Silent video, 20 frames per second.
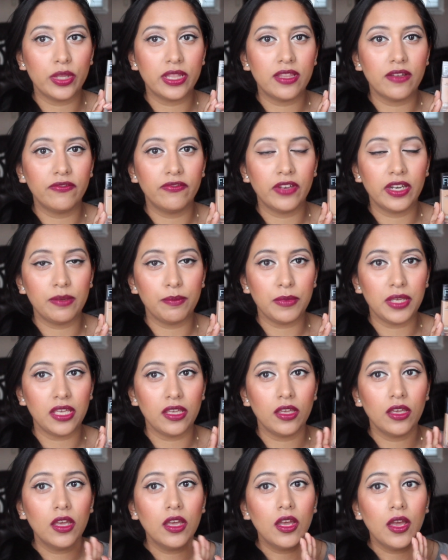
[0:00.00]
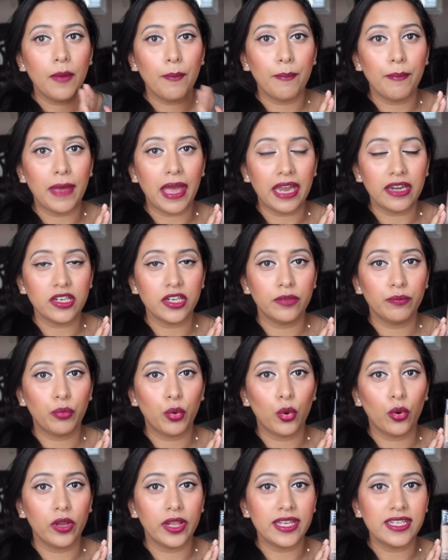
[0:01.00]
with the Fit Me Matte and
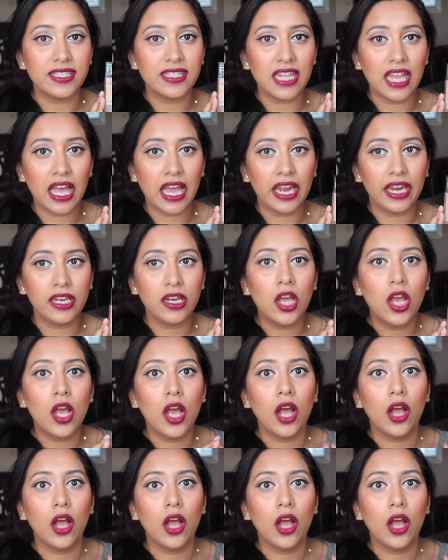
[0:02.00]
Poreless line.